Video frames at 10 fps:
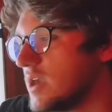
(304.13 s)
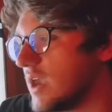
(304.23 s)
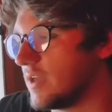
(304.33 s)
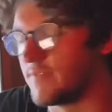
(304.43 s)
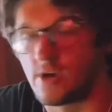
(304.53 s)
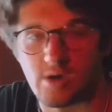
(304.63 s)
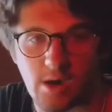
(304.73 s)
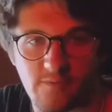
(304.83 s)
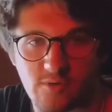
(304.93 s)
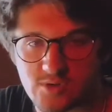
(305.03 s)
and very
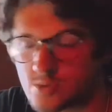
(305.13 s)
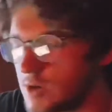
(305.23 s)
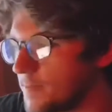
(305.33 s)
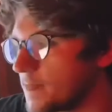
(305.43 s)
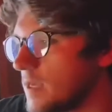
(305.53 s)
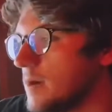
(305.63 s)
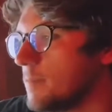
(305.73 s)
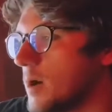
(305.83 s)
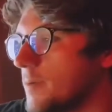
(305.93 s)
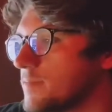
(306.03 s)
helpful as well.
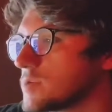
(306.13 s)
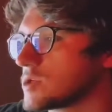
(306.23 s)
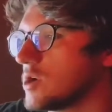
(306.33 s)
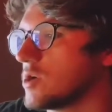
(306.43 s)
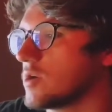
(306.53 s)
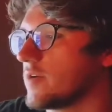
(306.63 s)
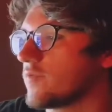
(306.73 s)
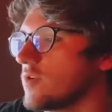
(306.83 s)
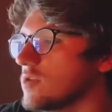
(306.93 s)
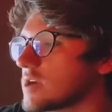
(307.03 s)
But so if
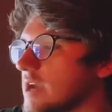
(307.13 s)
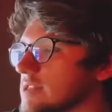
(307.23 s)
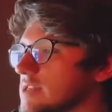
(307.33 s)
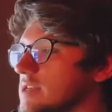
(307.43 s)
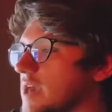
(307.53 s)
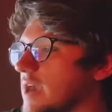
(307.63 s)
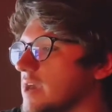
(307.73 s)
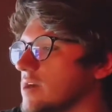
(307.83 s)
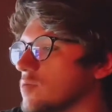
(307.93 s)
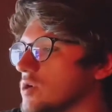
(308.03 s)
we look at
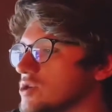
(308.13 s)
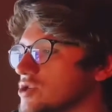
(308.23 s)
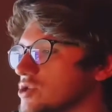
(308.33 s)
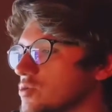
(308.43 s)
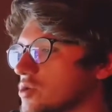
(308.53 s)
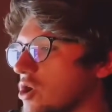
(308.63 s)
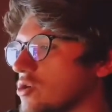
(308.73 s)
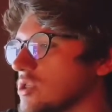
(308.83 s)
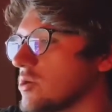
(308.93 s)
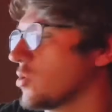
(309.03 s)
today, which
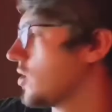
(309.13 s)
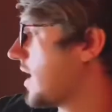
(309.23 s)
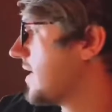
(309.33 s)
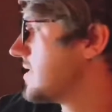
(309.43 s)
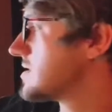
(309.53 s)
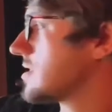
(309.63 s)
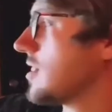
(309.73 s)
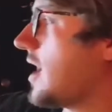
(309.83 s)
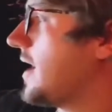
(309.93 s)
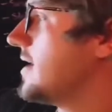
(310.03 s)
currently we're at this
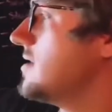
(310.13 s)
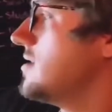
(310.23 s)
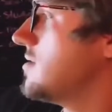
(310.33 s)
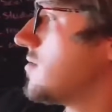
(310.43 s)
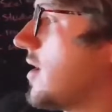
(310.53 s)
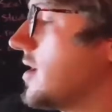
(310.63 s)
line right